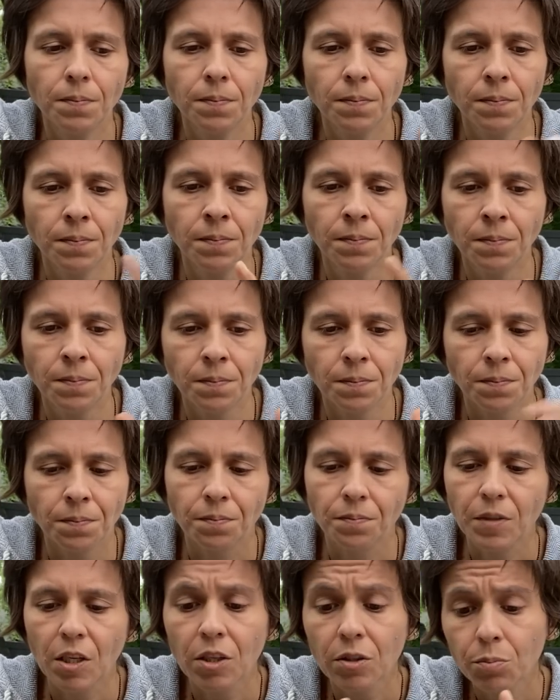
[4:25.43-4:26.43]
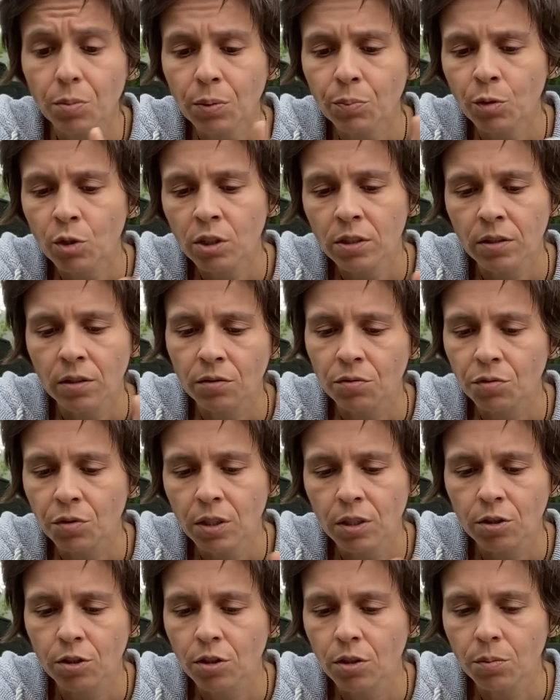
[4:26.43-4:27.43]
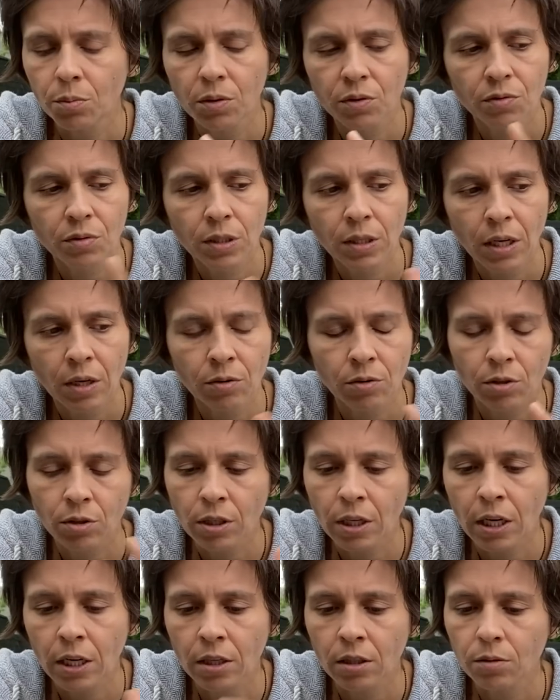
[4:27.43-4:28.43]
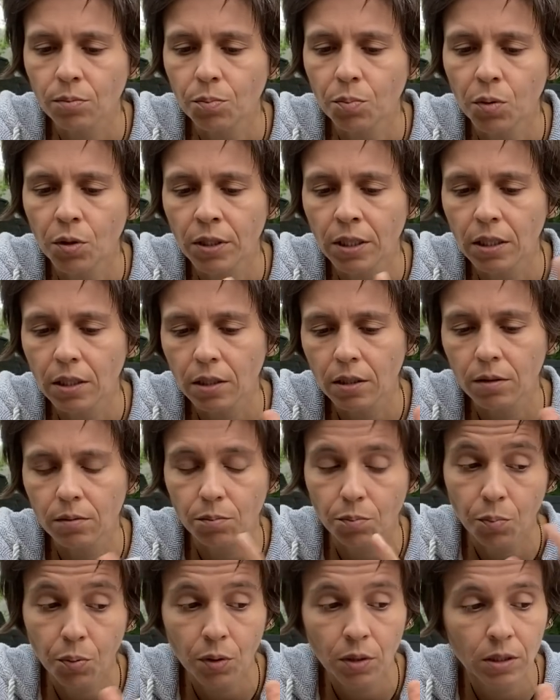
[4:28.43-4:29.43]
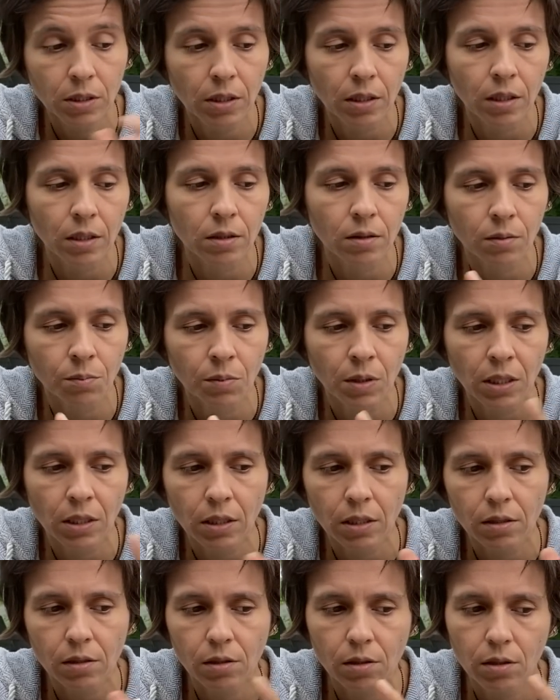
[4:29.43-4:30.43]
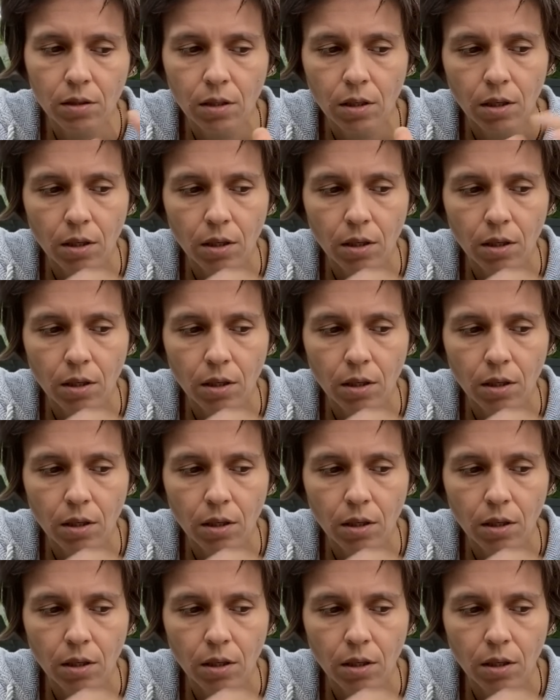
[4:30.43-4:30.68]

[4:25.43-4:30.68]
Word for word: could be more than a friendship, but for now you're kind of pointing it, pointing it to me as